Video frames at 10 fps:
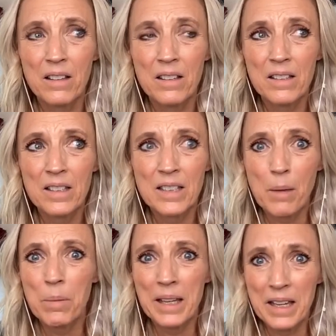
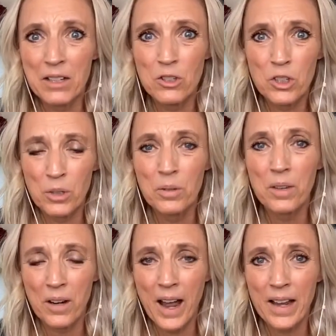stepping into
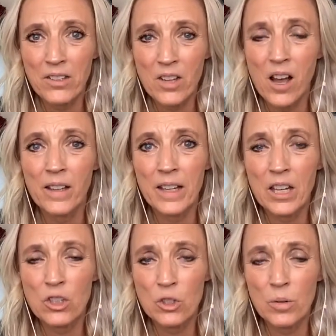their highest calling
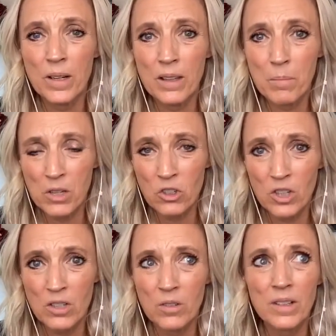and doing the
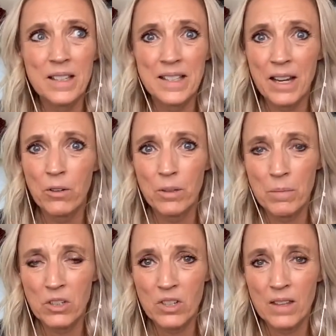mission, doing the sacred
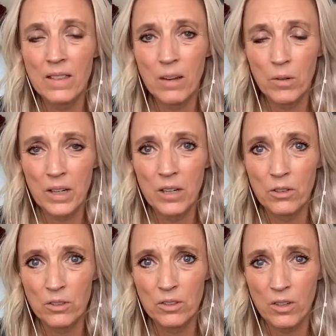mission that they were here
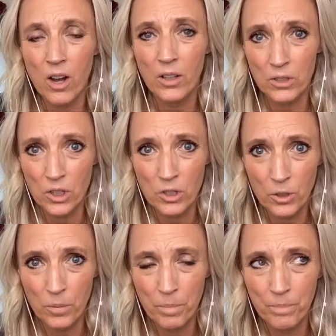called to do.
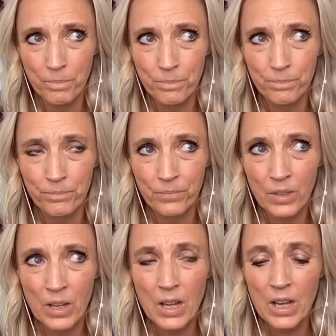
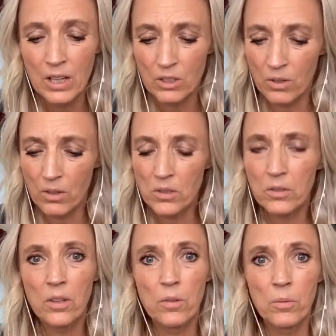So those are
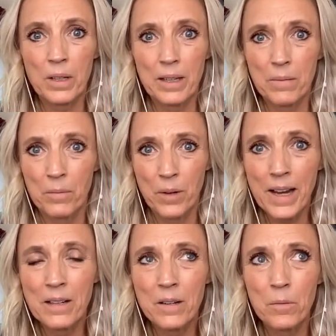the three,
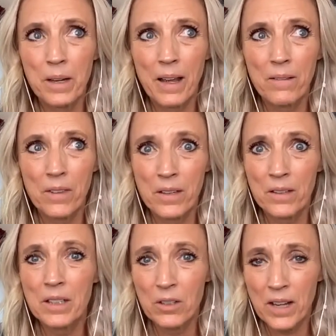right? We have the
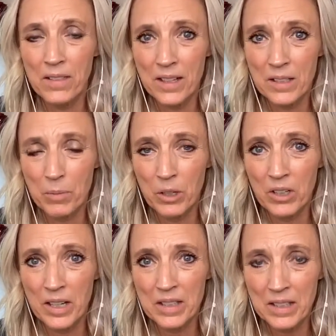near death
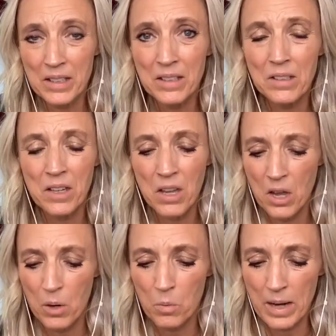experiences,
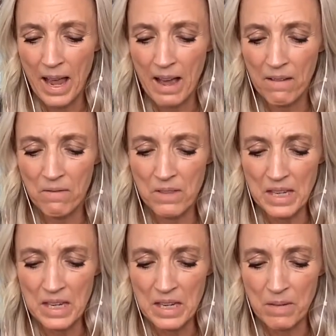we have
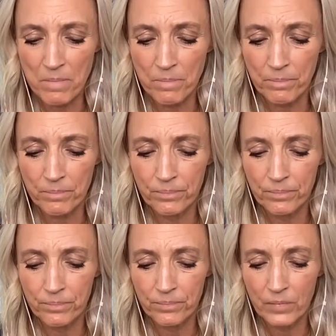the
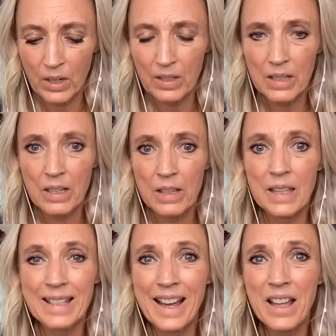the
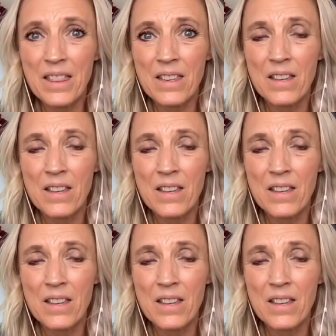death